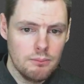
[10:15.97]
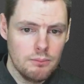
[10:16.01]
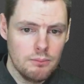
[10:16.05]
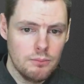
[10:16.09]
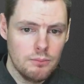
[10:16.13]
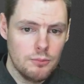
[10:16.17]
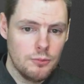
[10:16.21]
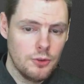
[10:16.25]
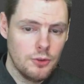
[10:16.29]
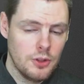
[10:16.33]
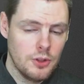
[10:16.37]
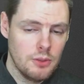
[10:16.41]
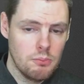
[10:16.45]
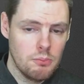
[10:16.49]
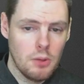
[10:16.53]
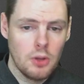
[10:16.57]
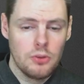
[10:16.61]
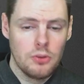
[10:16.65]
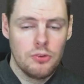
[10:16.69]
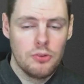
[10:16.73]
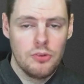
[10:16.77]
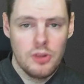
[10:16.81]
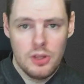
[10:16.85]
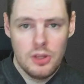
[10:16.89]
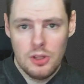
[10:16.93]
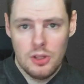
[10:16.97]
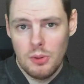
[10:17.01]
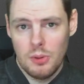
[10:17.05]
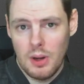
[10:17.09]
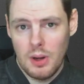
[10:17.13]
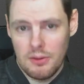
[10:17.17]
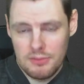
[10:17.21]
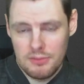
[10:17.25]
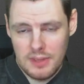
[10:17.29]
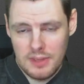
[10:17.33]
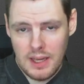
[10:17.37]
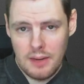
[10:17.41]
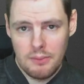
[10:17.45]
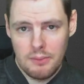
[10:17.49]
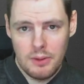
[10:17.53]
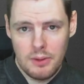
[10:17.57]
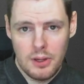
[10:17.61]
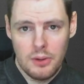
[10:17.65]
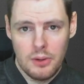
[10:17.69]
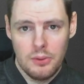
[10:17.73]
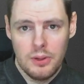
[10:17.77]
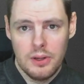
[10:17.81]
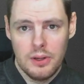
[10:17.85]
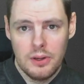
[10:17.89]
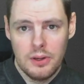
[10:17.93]
for the mods that you have
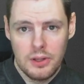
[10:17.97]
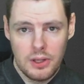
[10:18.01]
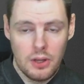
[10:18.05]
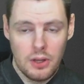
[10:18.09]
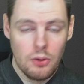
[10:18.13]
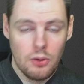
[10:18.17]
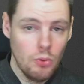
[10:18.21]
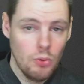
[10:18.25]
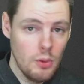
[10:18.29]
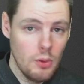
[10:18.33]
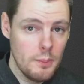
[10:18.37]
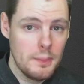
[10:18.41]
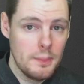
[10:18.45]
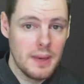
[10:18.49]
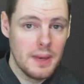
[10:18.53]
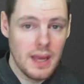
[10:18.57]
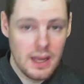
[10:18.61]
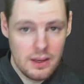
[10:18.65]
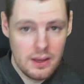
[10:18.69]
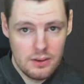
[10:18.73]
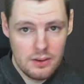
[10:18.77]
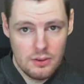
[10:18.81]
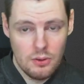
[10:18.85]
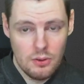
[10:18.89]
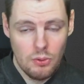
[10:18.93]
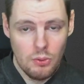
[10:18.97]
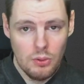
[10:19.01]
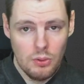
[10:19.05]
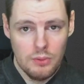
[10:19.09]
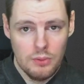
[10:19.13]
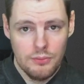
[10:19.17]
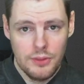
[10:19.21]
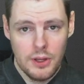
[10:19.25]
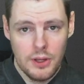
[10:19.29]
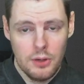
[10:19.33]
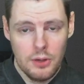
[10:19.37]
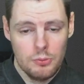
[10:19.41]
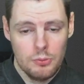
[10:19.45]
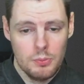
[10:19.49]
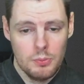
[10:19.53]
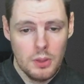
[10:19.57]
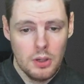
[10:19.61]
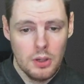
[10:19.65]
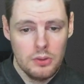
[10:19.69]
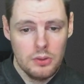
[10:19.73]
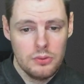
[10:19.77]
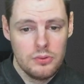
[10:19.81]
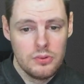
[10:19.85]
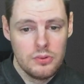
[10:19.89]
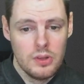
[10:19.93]
downloaded are going to update all of those
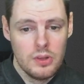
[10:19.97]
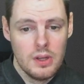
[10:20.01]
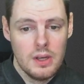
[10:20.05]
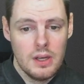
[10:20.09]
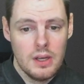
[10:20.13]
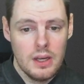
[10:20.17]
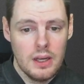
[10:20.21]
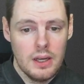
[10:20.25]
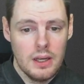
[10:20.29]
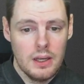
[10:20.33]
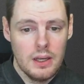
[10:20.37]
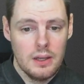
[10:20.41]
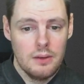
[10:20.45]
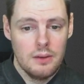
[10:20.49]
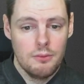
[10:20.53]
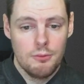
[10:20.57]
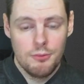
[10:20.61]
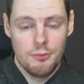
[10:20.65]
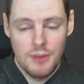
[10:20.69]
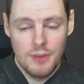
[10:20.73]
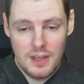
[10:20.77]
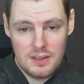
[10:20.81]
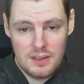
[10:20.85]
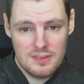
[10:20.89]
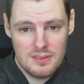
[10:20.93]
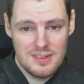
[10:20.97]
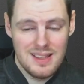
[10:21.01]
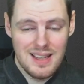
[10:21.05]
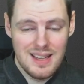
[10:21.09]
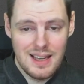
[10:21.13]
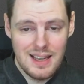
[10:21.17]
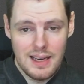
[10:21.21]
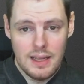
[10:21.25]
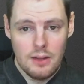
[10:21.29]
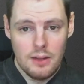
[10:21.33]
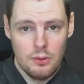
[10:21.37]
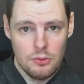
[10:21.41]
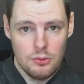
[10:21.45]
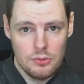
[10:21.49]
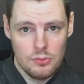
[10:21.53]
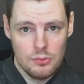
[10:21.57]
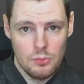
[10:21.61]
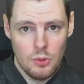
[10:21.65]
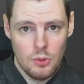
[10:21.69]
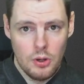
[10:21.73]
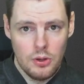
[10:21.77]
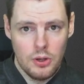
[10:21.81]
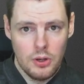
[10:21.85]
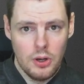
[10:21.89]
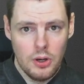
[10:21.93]
mods and fix DLLs and
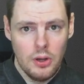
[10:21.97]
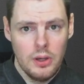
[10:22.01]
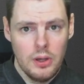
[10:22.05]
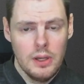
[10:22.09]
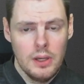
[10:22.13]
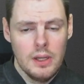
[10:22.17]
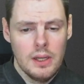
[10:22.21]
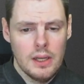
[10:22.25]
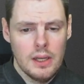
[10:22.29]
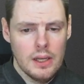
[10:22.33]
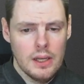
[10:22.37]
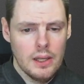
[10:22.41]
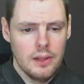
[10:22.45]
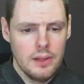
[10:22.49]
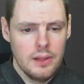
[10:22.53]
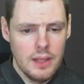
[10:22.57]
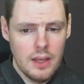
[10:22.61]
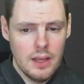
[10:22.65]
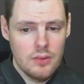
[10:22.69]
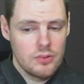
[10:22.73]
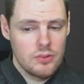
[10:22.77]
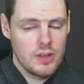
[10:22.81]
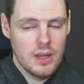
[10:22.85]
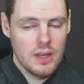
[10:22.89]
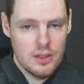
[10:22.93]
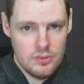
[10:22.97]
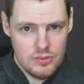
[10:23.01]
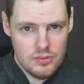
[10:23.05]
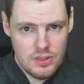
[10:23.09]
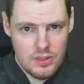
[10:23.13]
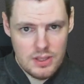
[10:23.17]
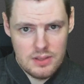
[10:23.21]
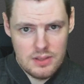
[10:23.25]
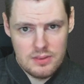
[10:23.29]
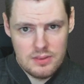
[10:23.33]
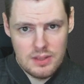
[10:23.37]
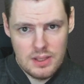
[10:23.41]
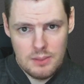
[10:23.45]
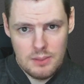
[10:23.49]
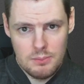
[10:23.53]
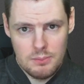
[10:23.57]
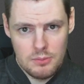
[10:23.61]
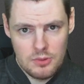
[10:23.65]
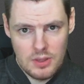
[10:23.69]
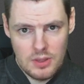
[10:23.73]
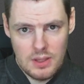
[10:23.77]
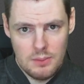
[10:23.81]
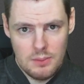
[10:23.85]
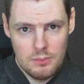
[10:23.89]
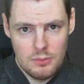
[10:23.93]
whatnot. The SKSE team
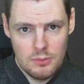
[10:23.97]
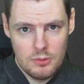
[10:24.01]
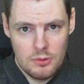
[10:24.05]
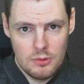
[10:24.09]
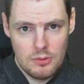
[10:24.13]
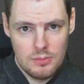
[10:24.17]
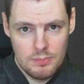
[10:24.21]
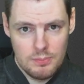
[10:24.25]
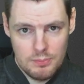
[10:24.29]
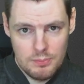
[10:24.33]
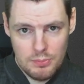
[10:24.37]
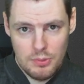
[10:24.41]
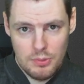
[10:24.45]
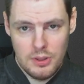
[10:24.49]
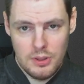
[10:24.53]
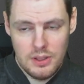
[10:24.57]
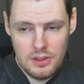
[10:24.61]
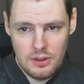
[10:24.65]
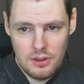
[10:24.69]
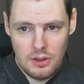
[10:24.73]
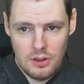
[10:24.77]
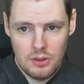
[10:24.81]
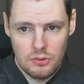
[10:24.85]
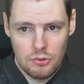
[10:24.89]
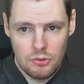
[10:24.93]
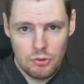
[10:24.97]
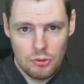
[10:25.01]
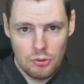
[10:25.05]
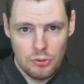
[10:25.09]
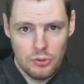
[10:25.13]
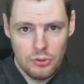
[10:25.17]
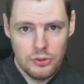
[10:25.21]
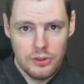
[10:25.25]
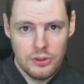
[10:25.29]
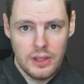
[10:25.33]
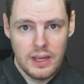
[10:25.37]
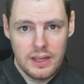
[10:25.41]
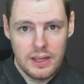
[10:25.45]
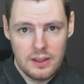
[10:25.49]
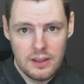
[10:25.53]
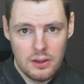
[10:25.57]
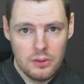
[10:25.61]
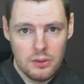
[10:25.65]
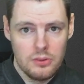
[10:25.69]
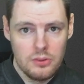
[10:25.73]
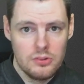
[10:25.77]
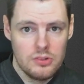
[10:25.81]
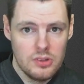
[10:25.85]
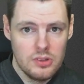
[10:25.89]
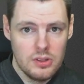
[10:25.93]
seems pretty darn sure that they're
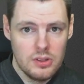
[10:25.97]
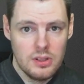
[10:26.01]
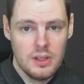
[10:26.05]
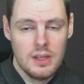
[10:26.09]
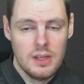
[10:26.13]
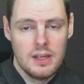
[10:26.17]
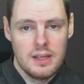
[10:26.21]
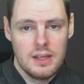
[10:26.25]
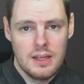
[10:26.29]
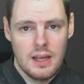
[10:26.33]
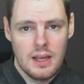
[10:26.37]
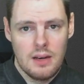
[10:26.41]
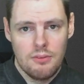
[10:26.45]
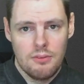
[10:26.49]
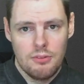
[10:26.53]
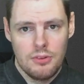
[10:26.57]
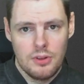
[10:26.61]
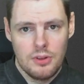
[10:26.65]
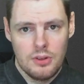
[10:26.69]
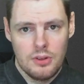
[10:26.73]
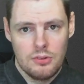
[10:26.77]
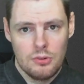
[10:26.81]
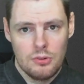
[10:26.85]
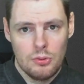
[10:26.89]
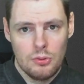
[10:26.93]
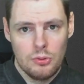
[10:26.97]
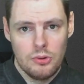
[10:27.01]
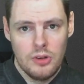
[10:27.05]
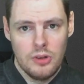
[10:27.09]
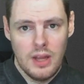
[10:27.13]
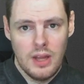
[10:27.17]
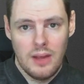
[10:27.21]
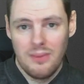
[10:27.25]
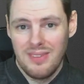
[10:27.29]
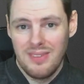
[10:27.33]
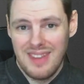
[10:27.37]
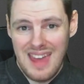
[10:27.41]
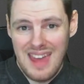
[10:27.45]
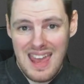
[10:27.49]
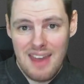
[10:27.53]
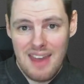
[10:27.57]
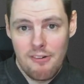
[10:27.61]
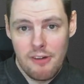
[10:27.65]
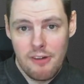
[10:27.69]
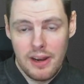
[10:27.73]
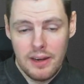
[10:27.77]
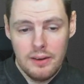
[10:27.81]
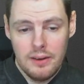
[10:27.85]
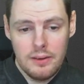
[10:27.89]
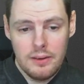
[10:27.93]
going to get everything sorted out their
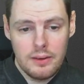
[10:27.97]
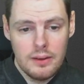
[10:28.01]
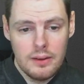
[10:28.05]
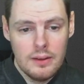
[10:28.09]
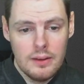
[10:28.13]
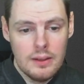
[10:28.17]
end.